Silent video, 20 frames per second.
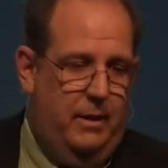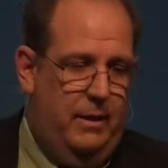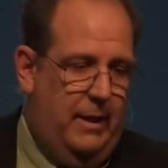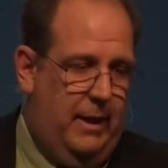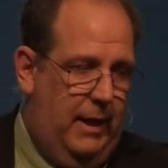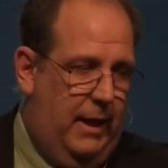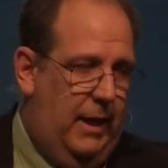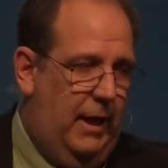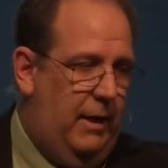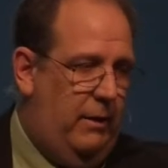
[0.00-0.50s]

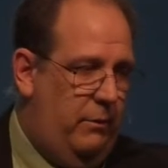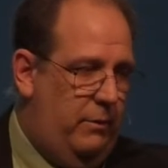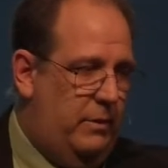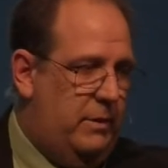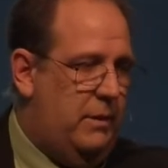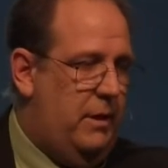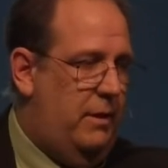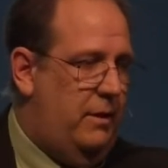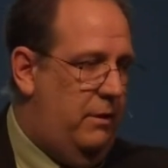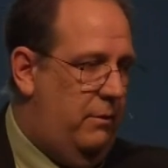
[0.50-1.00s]
that I
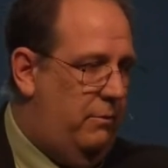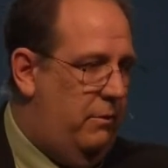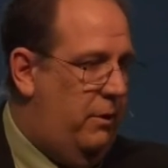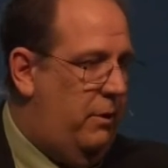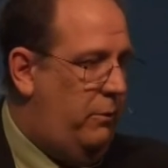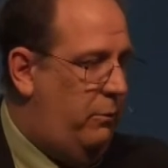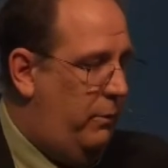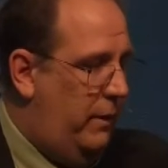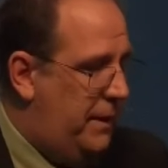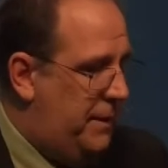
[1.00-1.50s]
was on the
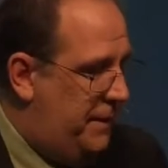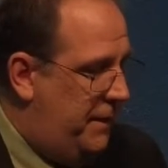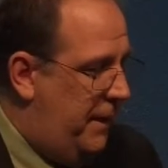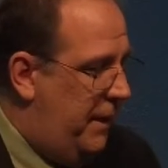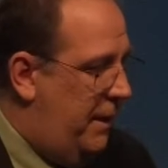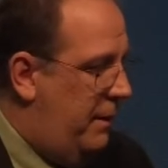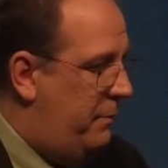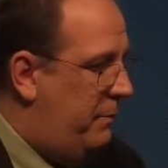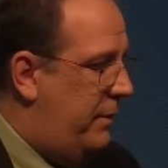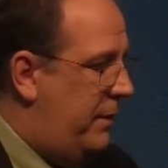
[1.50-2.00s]
road with
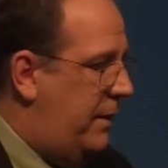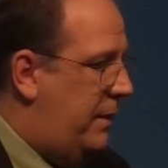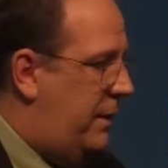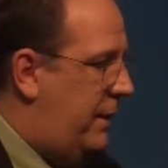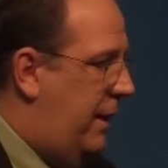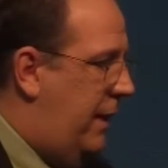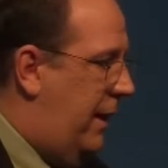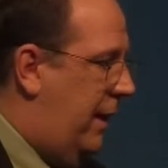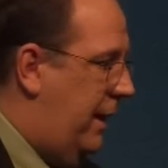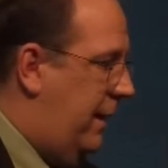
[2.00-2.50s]
them
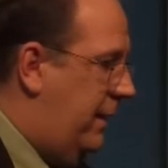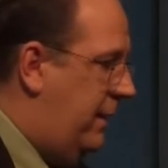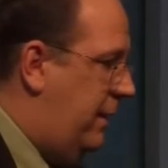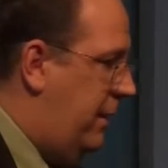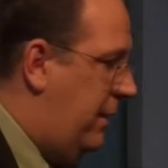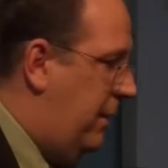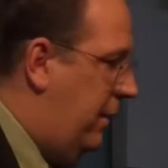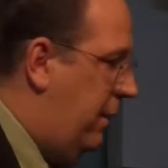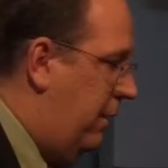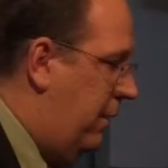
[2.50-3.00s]
and that,
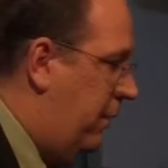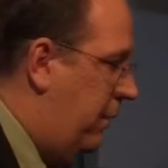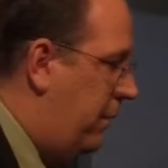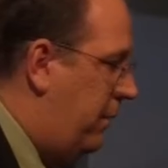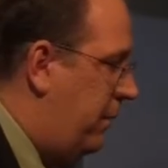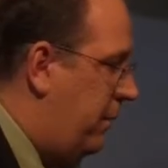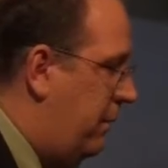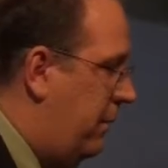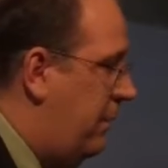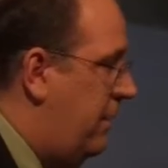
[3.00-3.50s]
you
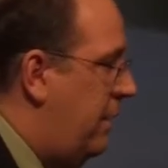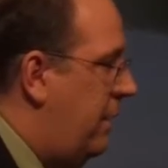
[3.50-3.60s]
know.